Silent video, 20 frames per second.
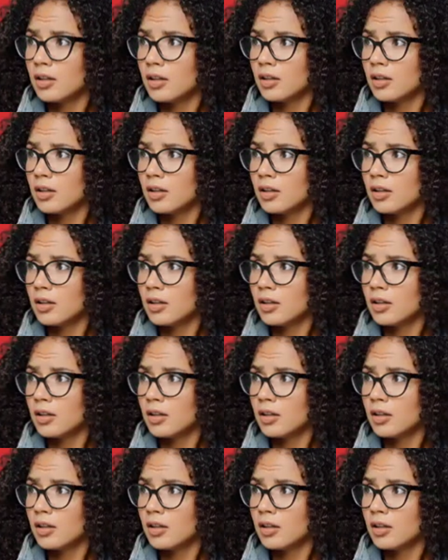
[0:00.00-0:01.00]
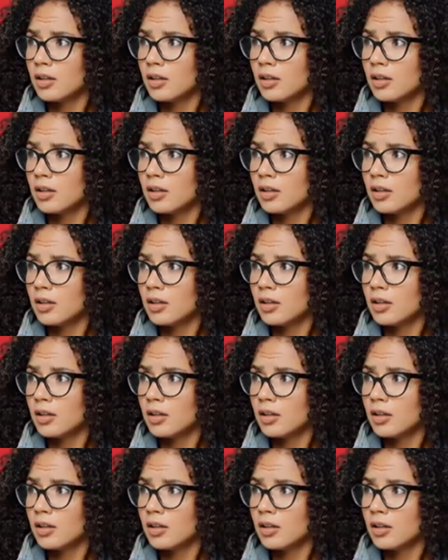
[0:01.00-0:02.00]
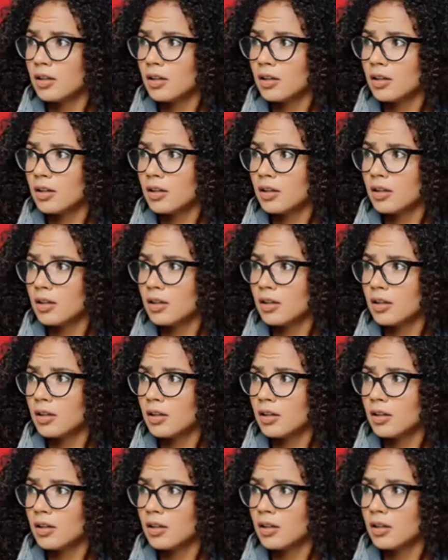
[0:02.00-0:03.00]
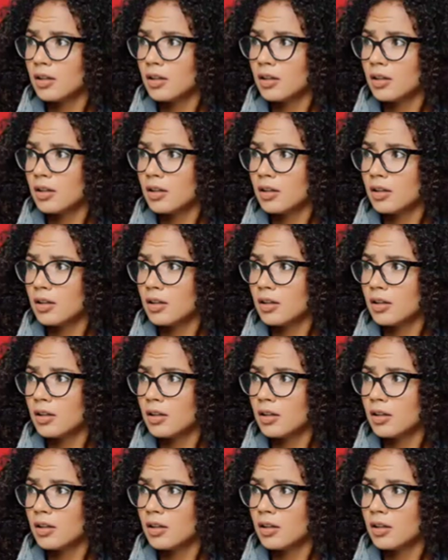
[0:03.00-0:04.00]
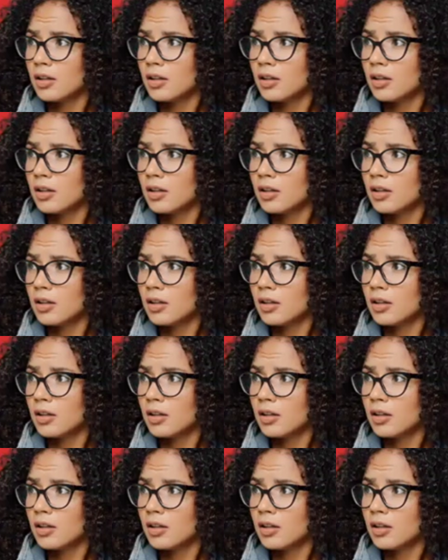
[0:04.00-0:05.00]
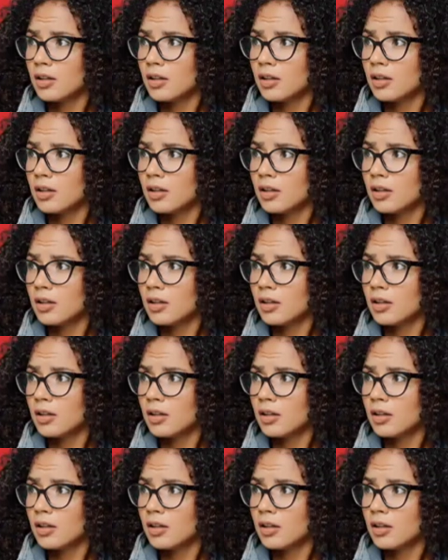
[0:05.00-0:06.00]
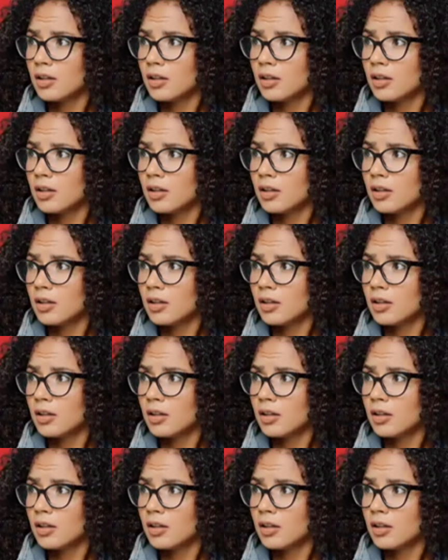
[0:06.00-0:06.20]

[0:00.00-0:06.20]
No words are spoken by the person on screen.